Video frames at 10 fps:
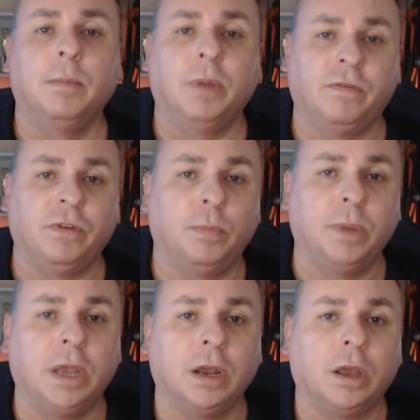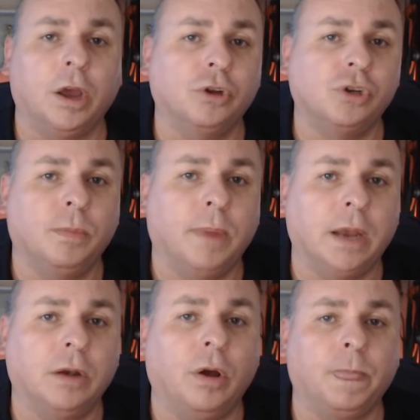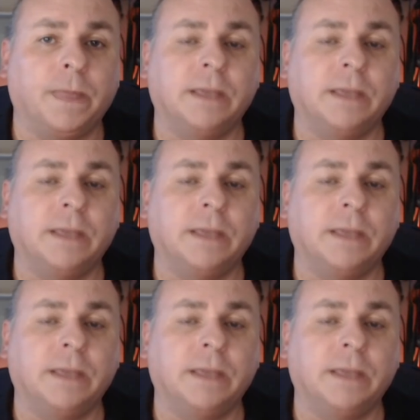but if you're a beginner coach, you may not,